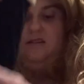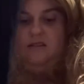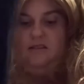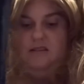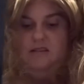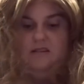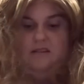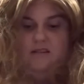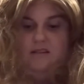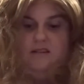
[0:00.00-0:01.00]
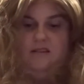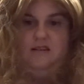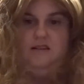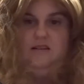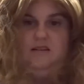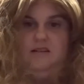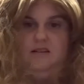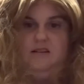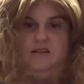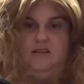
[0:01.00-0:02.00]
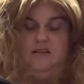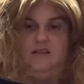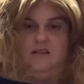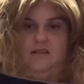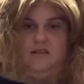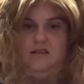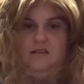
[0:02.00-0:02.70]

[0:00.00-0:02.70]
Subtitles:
(silence)